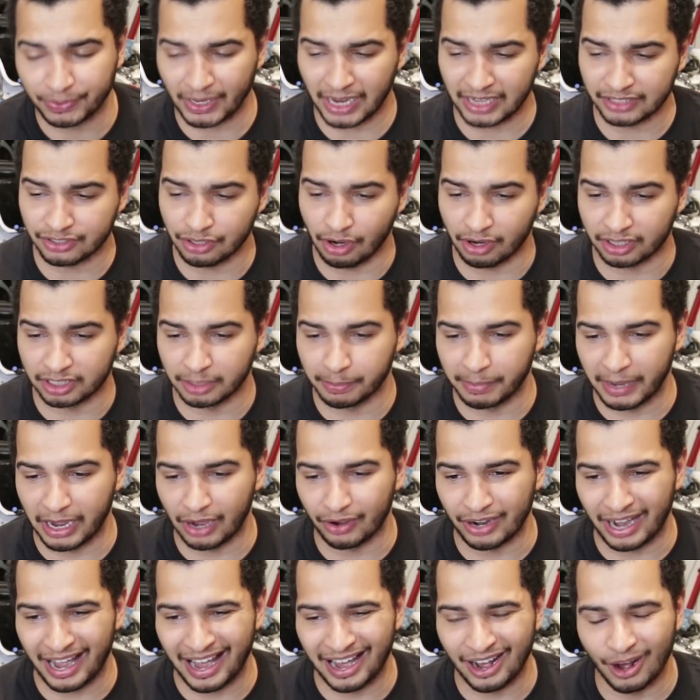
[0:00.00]
I talked
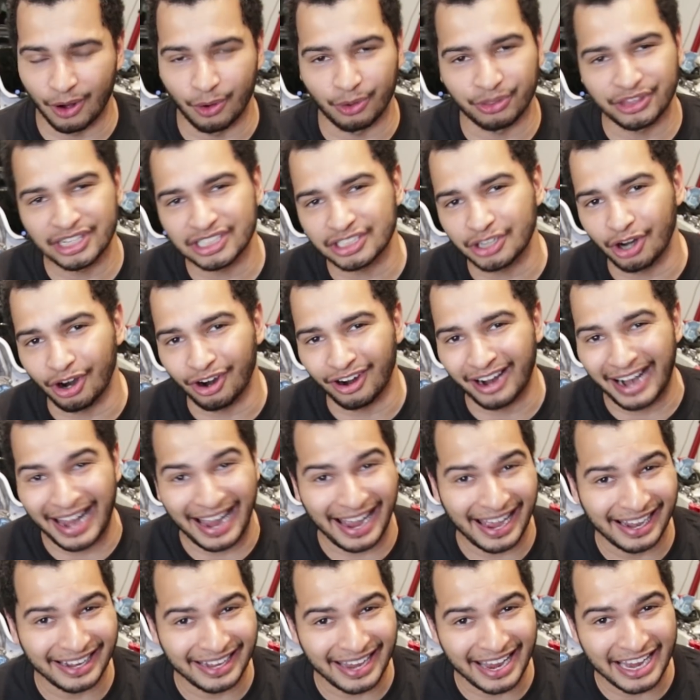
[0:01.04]
about how this car
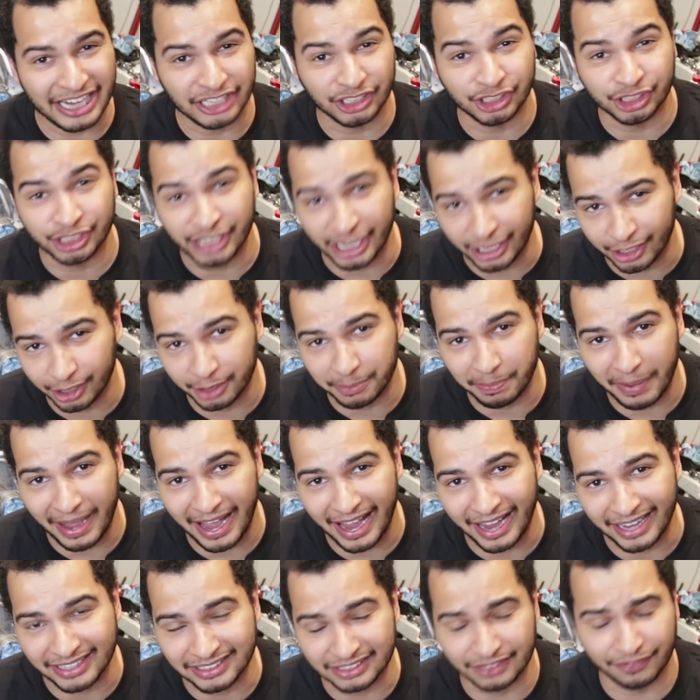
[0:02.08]
had a checkered
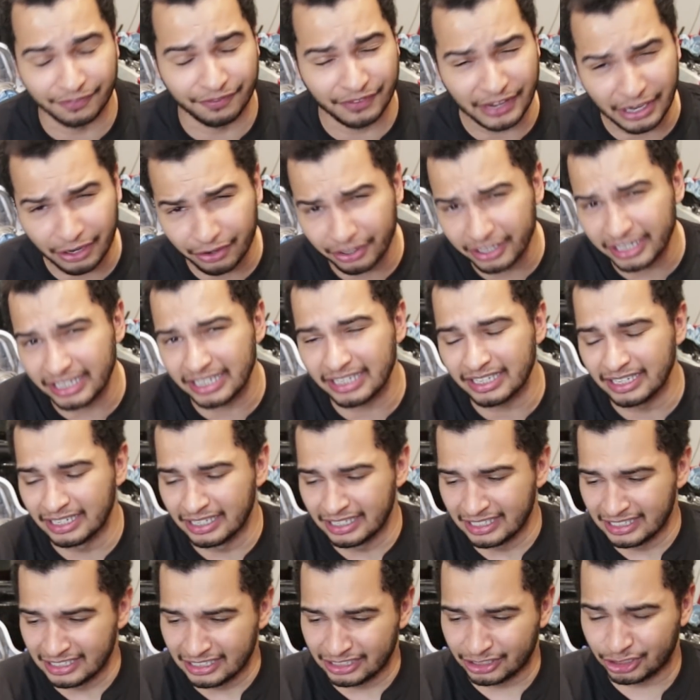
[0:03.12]
past, a very
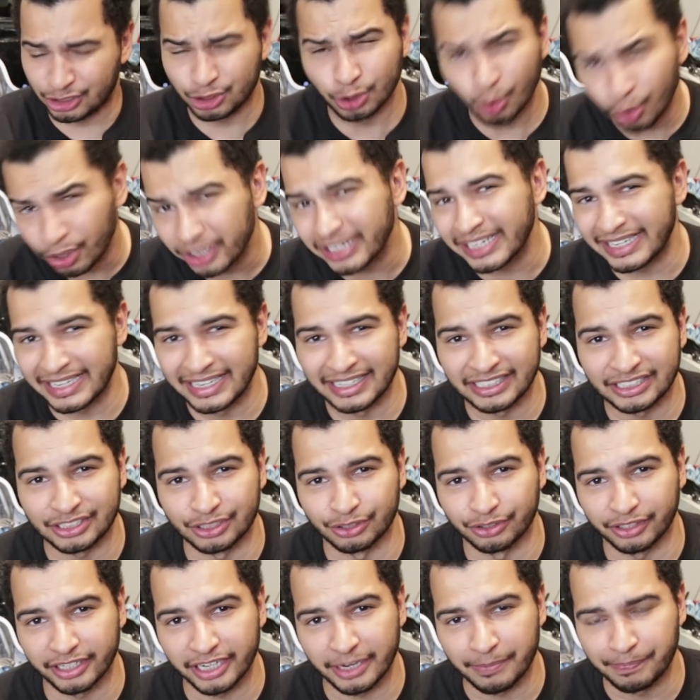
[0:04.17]
sordid
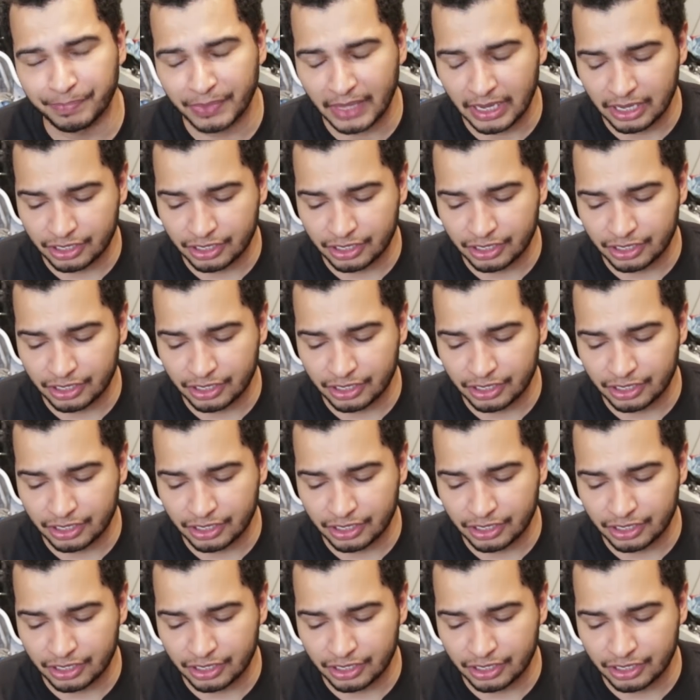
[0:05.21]
history.